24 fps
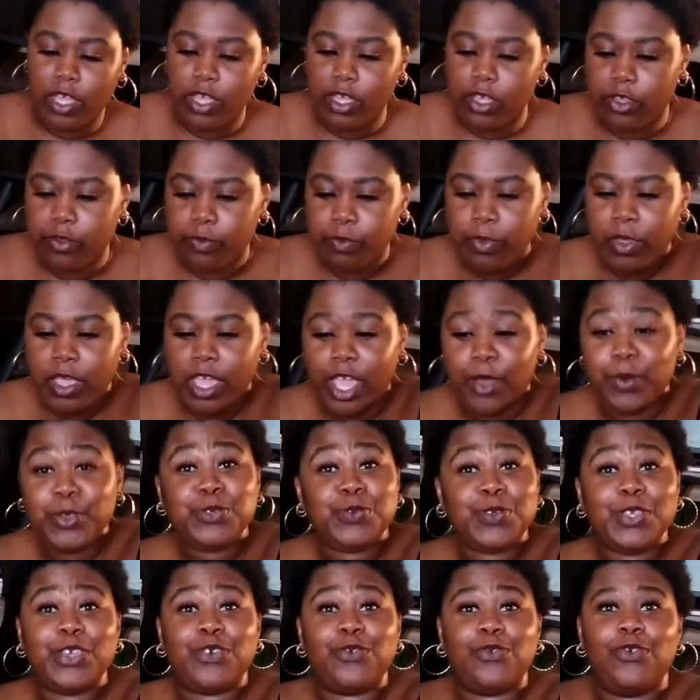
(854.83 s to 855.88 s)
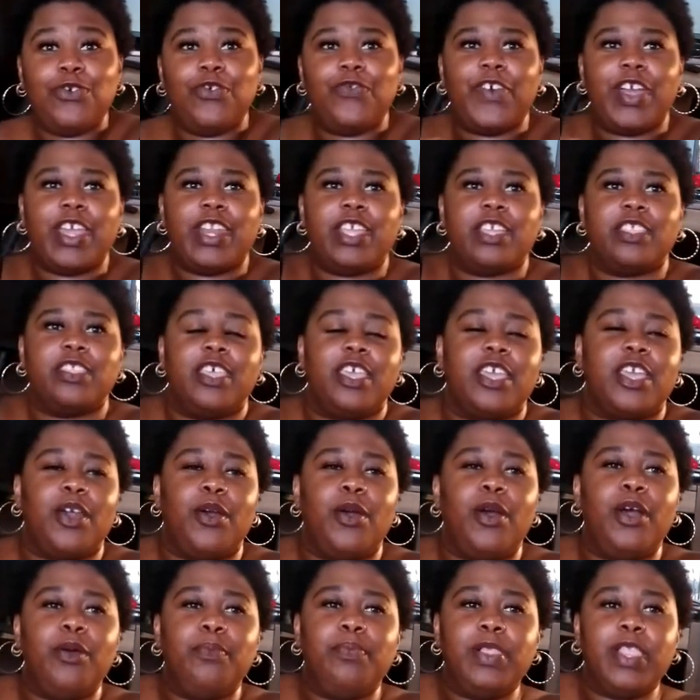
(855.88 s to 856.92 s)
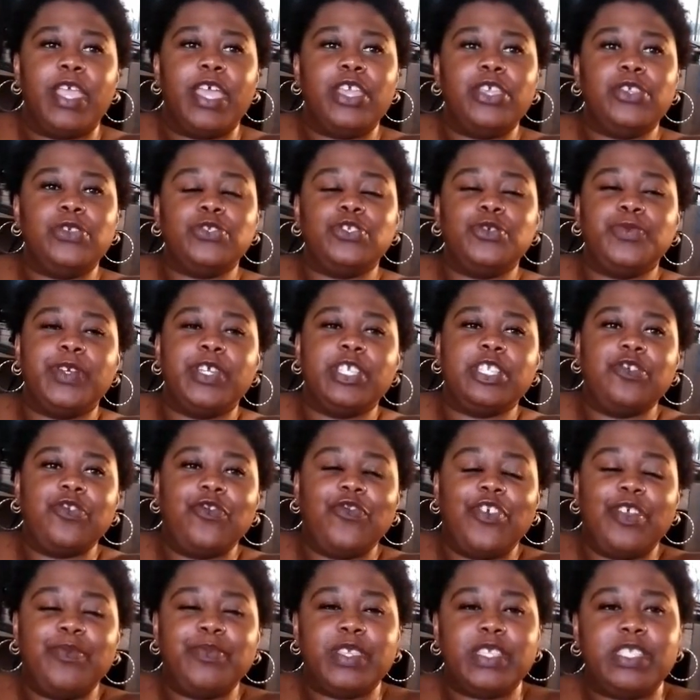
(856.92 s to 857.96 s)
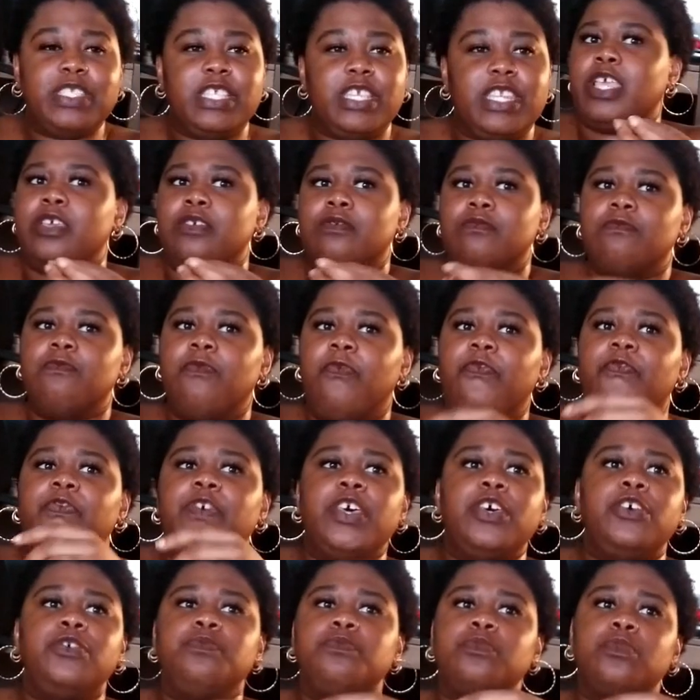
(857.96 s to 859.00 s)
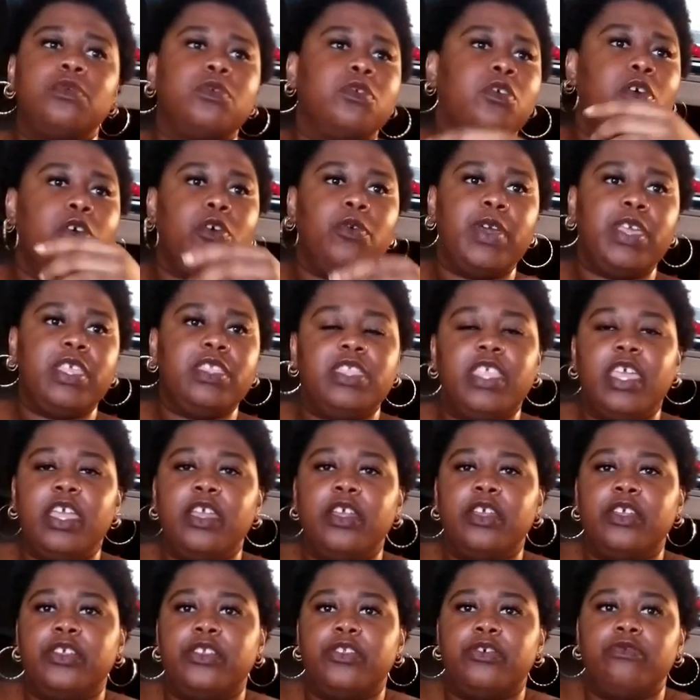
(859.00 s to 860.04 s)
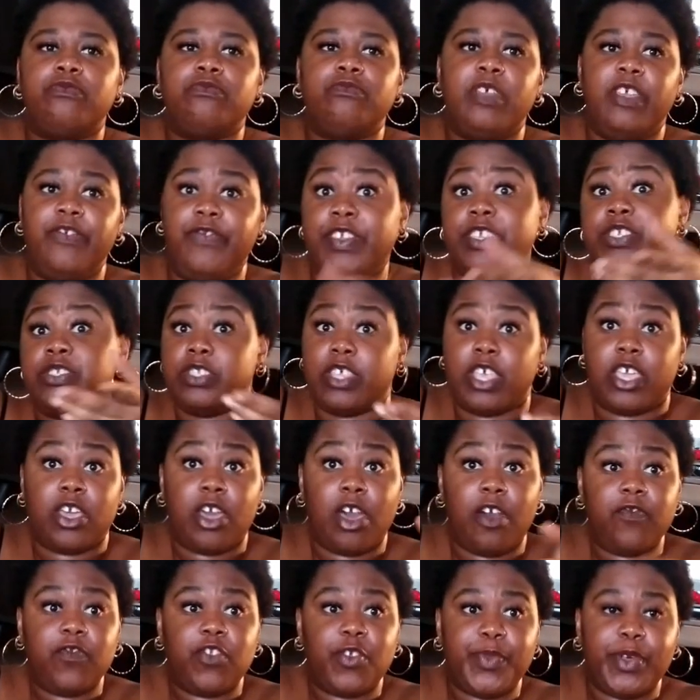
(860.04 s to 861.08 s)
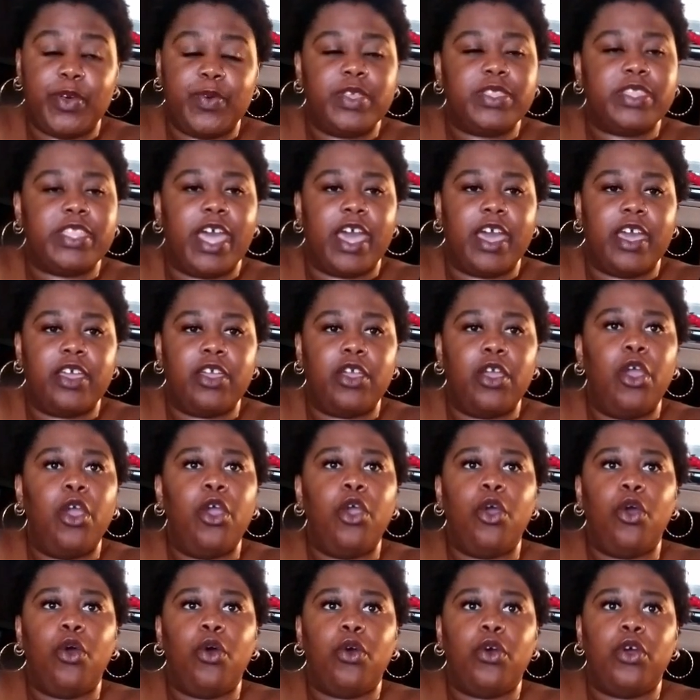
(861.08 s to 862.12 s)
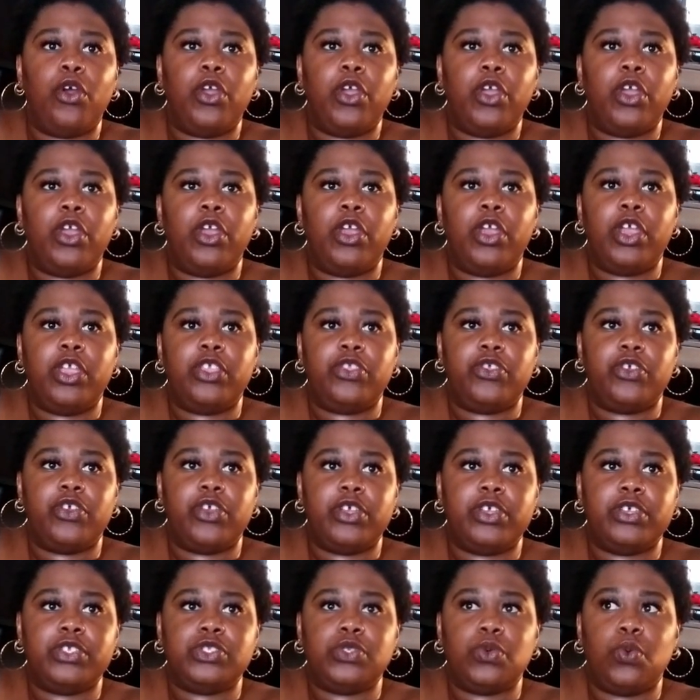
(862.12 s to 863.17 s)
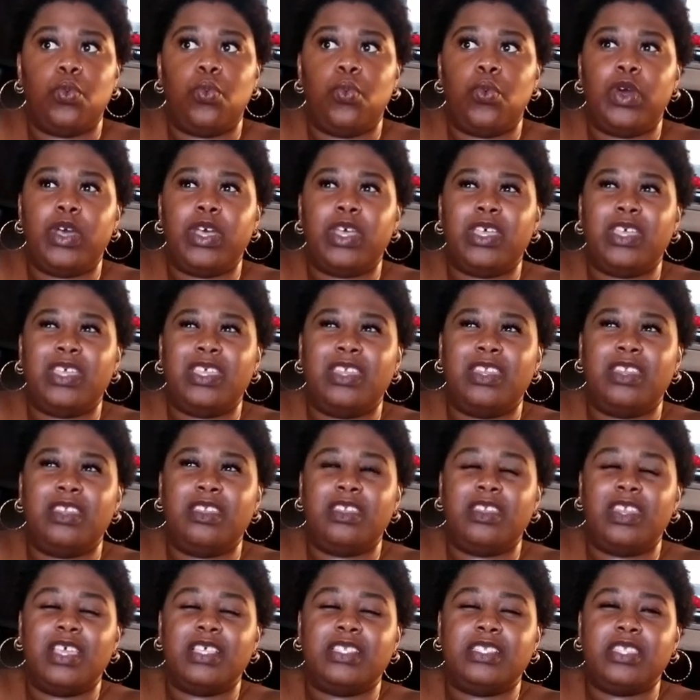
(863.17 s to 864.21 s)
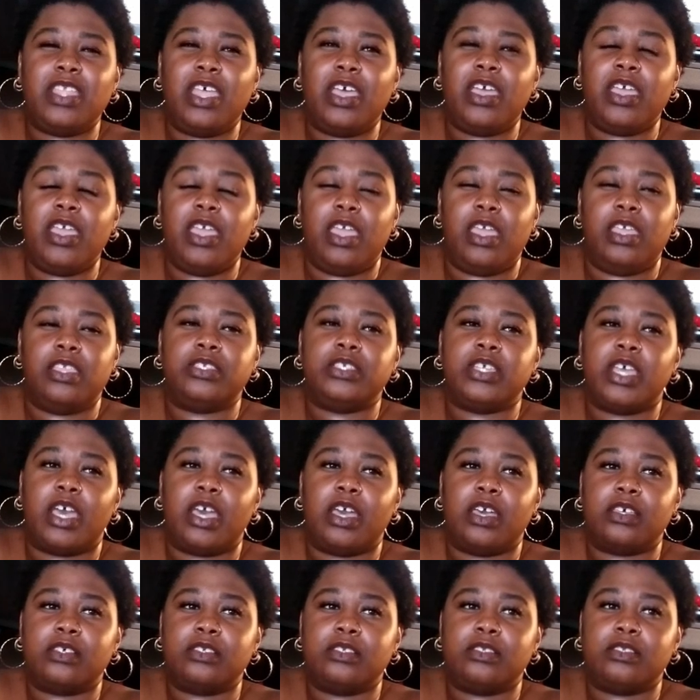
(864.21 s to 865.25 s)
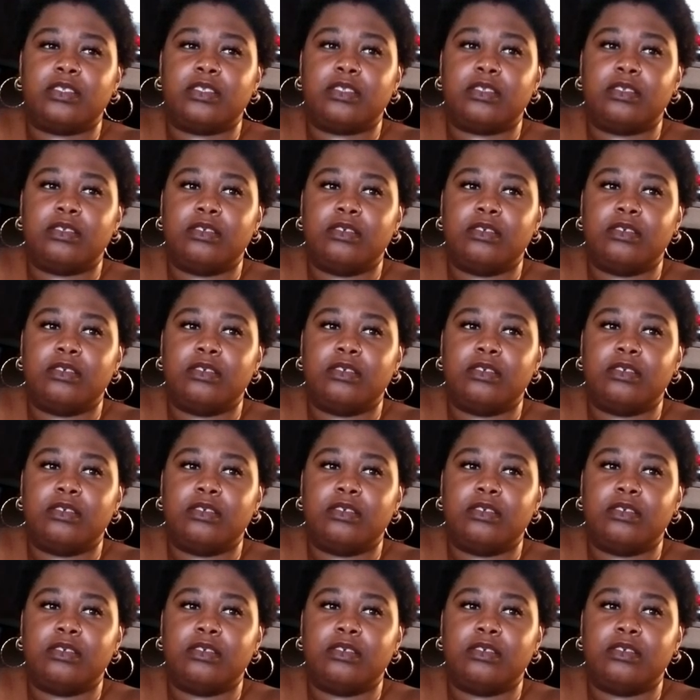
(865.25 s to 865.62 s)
Um, it was really cool finding like uh, plant YouTubers from the city, like film going there, you know, if he's like comfortable with that. Or there is one, it's not Ajax.